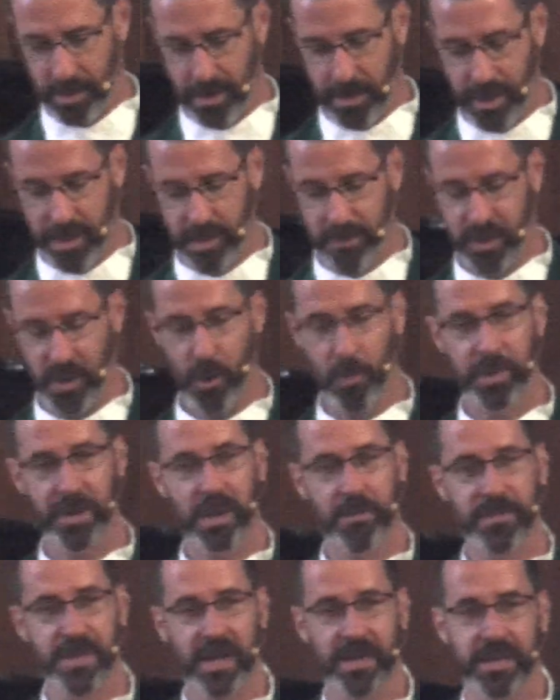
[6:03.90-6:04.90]
And then we open
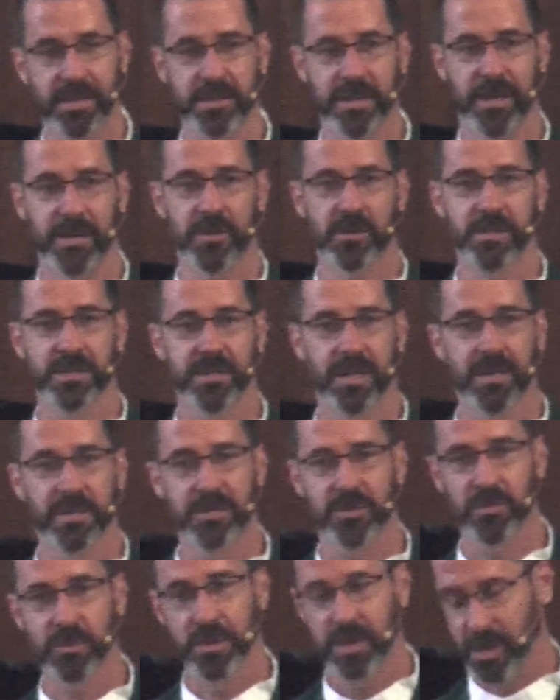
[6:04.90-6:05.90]
up that container and say,
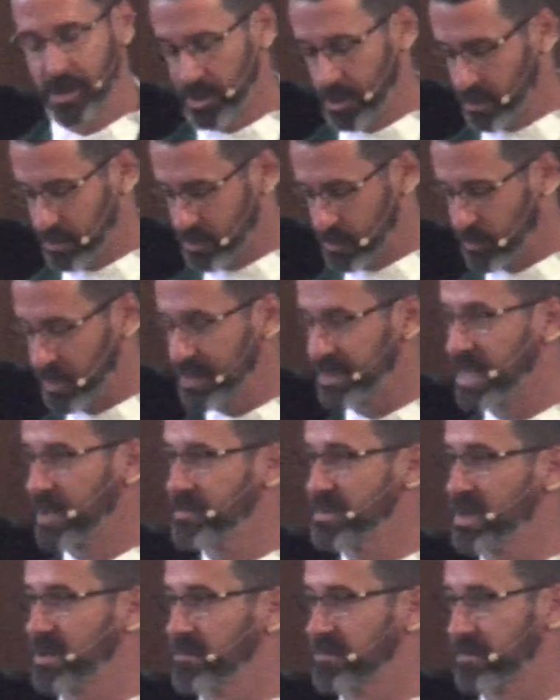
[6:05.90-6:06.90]
so what does that
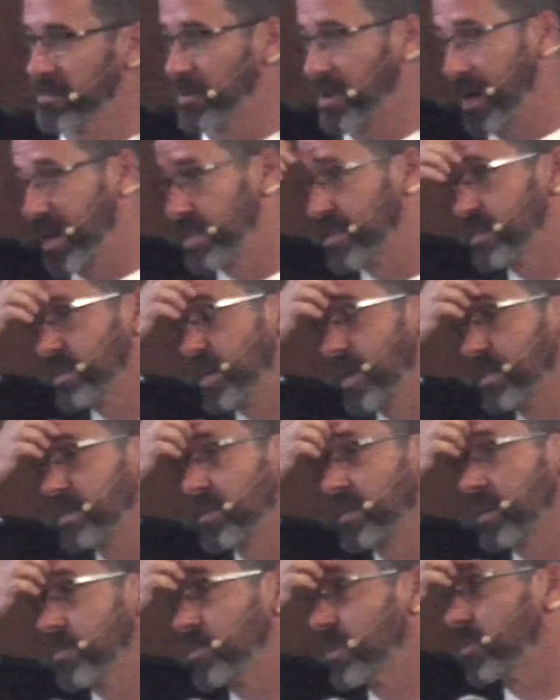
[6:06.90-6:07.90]
mean for us as
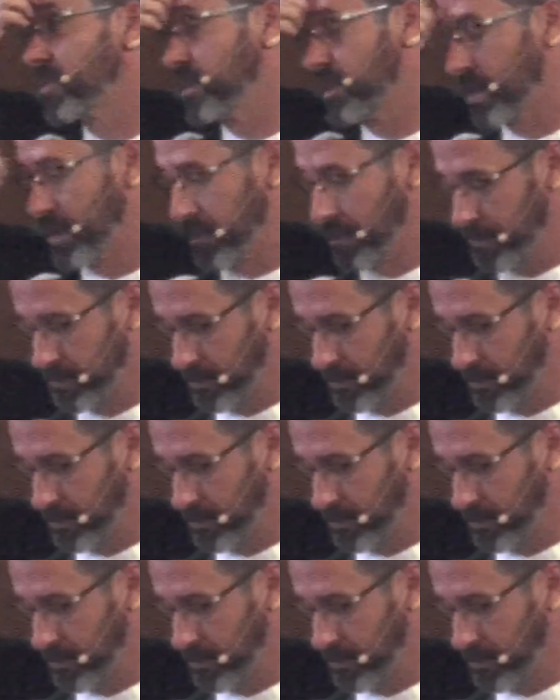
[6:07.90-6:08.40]
a community?